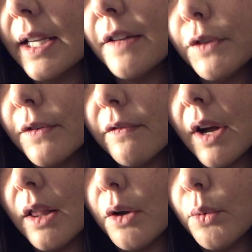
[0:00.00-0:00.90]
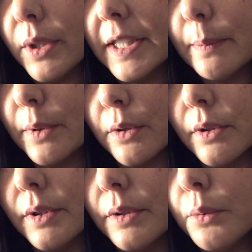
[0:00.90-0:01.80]
and if you follow
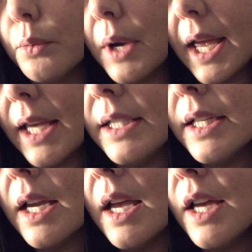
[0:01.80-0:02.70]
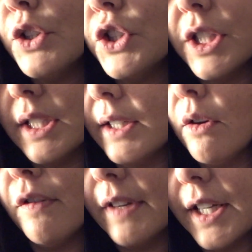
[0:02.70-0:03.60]
WhispersRed, she did a
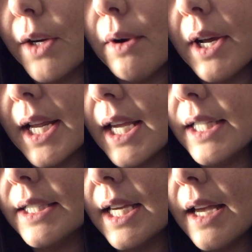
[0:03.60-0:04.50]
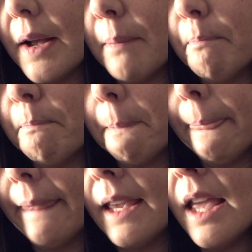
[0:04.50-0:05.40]
whole video on it
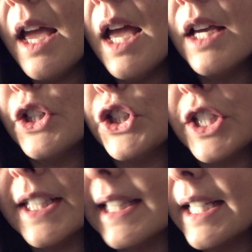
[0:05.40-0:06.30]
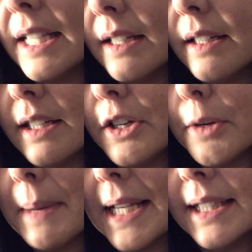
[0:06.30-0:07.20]
because she's in
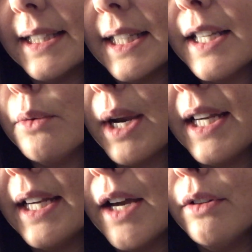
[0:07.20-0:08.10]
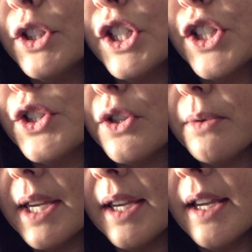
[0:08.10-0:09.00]
near my city right now, and she's
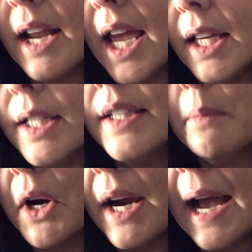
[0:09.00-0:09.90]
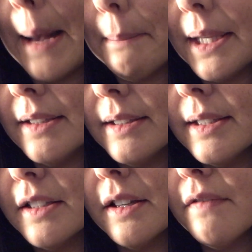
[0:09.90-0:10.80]
doing an ASMR
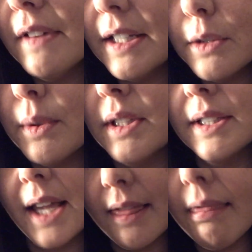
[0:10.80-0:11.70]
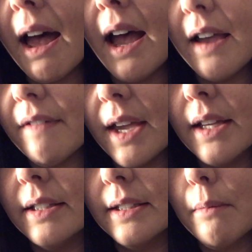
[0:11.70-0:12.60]
Happens event where it's like live
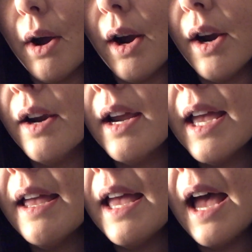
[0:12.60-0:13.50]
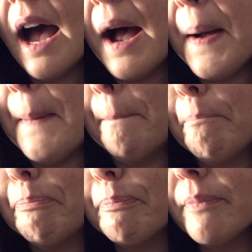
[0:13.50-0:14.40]
ASMR,
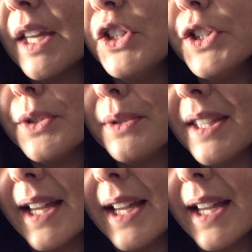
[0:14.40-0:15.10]
and she's doing